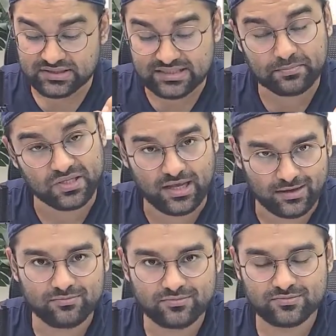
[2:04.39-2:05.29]

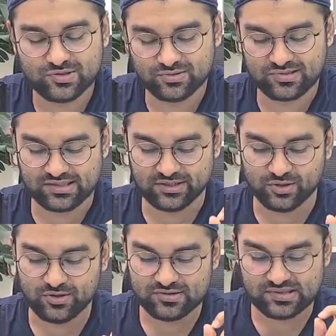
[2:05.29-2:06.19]
TPM
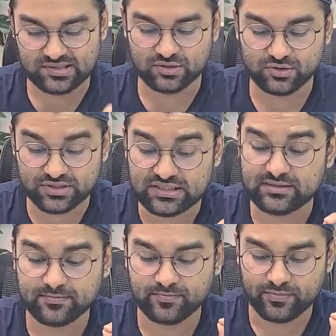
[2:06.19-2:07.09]
zero security